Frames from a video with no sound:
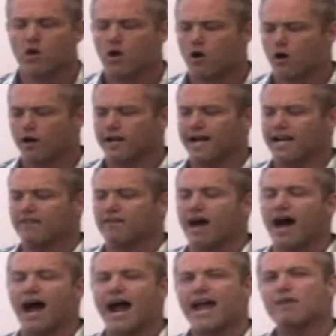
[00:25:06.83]
are kind of a
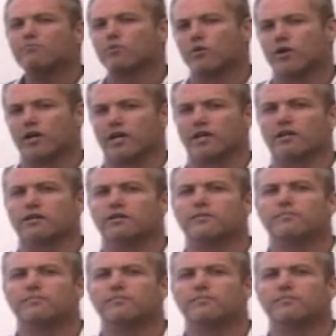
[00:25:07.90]
hybrid